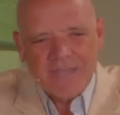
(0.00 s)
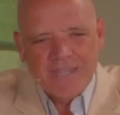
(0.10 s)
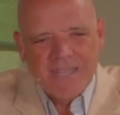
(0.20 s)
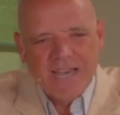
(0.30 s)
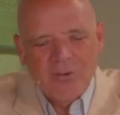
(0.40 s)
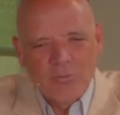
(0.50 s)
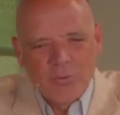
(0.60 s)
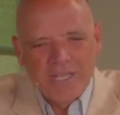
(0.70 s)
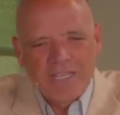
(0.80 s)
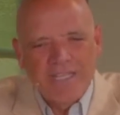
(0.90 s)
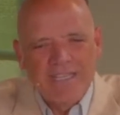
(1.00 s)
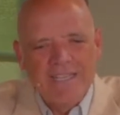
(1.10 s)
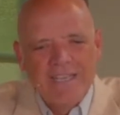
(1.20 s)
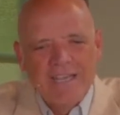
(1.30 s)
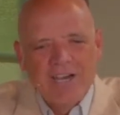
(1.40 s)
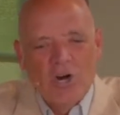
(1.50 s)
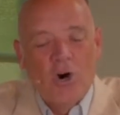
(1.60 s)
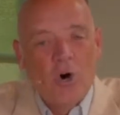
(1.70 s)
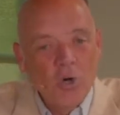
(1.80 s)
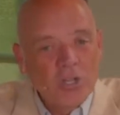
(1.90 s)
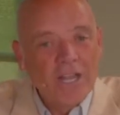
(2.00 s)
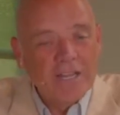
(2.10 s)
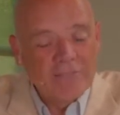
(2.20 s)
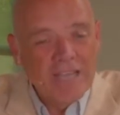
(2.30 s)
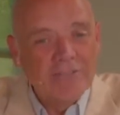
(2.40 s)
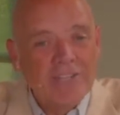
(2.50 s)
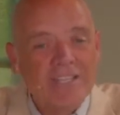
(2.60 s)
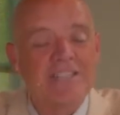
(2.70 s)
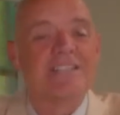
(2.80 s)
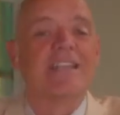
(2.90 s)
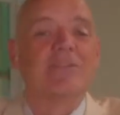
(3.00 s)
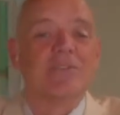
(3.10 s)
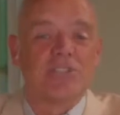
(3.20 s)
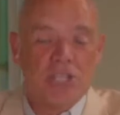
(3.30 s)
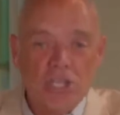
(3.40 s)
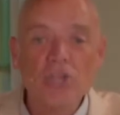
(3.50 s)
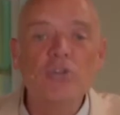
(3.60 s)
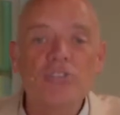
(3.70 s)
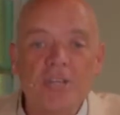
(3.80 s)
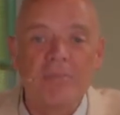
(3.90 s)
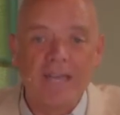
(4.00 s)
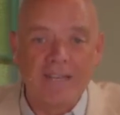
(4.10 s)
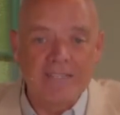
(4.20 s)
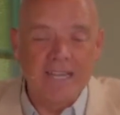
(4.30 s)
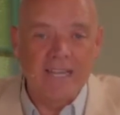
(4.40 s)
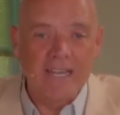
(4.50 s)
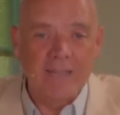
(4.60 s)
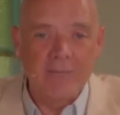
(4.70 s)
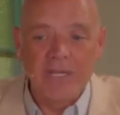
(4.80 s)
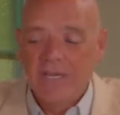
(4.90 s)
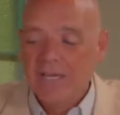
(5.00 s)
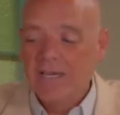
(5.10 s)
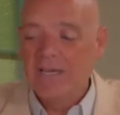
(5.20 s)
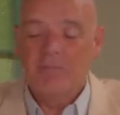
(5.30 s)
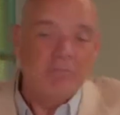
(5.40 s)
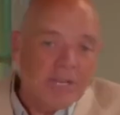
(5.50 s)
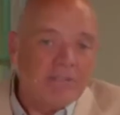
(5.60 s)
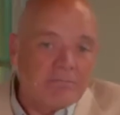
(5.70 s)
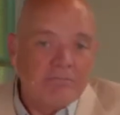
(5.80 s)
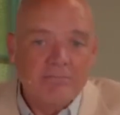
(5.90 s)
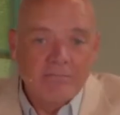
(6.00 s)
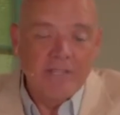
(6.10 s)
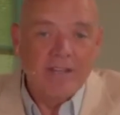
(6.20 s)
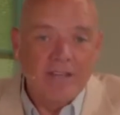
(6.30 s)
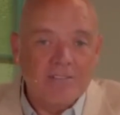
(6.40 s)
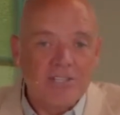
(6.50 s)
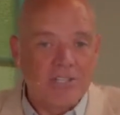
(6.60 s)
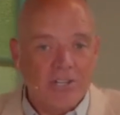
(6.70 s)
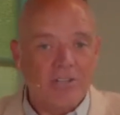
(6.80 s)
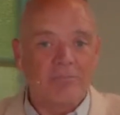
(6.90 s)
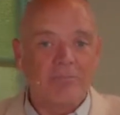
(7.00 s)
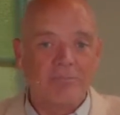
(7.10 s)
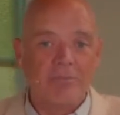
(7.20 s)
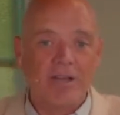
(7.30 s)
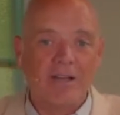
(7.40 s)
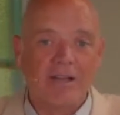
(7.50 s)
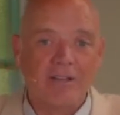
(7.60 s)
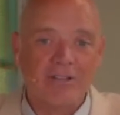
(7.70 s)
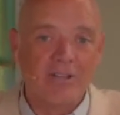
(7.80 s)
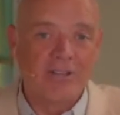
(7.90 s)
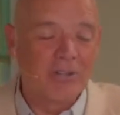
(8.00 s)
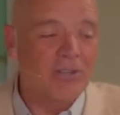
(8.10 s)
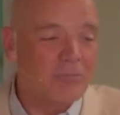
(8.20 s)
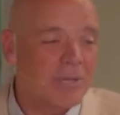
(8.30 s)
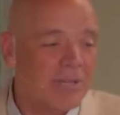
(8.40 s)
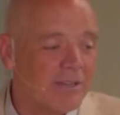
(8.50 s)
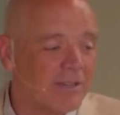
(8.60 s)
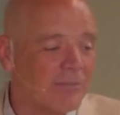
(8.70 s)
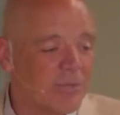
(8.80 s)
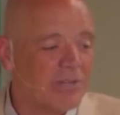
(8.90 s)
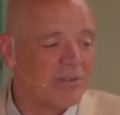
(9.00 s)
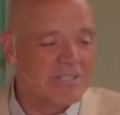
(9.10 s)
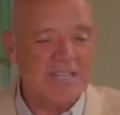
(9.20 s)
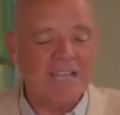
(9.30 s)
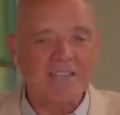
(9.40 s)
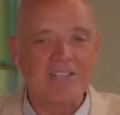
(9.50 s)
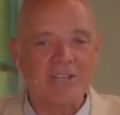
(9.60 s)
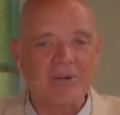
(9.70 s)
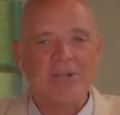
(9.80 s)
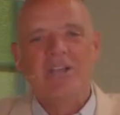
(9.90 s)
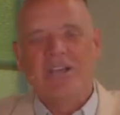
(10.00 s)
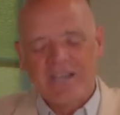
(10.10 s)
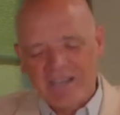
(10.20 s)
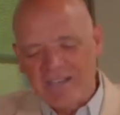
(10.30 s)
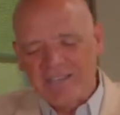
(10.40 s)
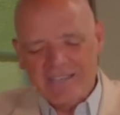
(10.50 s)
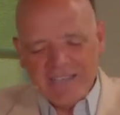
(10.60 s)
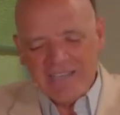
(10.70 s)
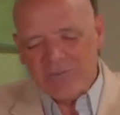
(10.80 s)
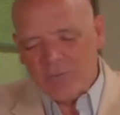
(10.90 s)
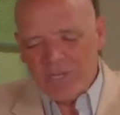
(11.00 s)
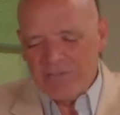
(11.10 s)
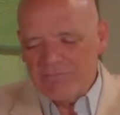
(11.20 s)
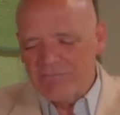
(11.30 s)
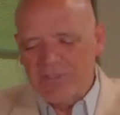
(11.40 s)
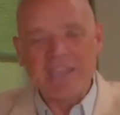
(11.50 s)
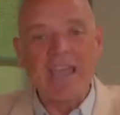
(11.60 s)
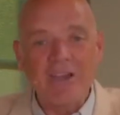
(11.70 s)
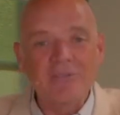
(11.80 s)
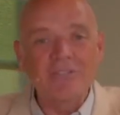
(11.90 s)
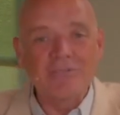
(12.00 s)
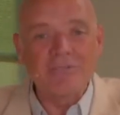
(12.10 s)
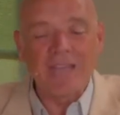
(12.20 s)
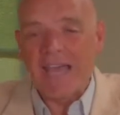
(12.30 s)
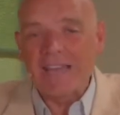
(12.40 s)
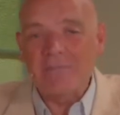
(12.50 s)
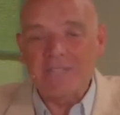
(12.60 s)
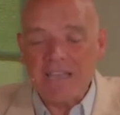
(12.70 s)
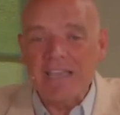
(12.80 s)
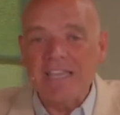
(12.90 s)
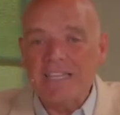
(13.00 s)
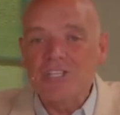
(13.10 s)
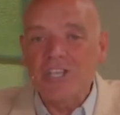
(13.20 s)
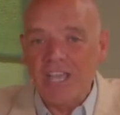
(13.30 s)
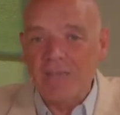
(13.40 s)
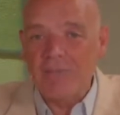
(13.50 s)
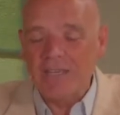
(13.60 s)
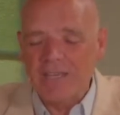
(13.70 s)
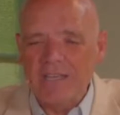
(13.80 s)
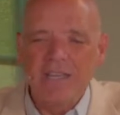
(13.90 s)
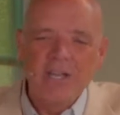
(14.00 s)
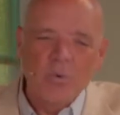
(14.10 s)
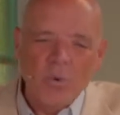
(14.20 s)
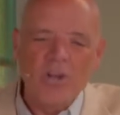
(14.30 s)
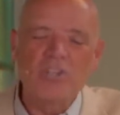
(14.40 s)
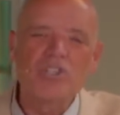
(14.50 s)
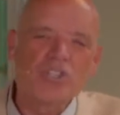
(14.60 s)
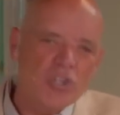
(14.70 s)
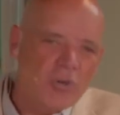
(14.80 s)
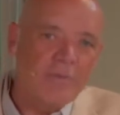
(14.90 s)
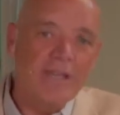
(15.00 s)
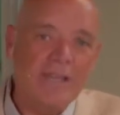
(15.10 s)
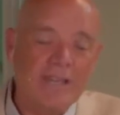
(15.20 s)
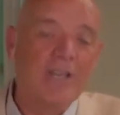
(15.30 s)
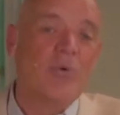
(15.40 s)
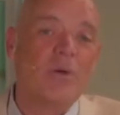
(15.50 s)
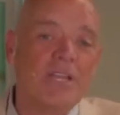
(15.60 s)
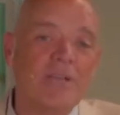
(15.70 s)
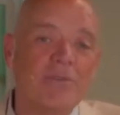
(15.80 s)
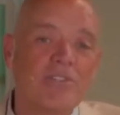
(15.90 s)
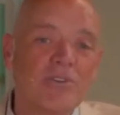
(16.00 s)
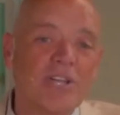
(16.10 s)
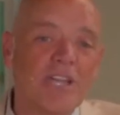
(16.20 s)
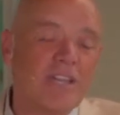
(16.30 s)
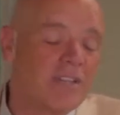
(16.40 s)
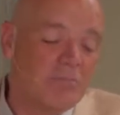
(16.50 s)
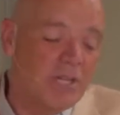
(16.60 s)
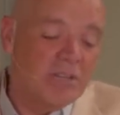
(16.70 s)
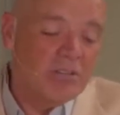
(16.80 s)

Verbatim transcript: not really a whole lot of evidence that it was a huge amount of time, uh, but it it honestly could have uh, could have been. Uh, we don't exactly know uh, again when the count of Adam's age came in. We're assuming when he was created, but it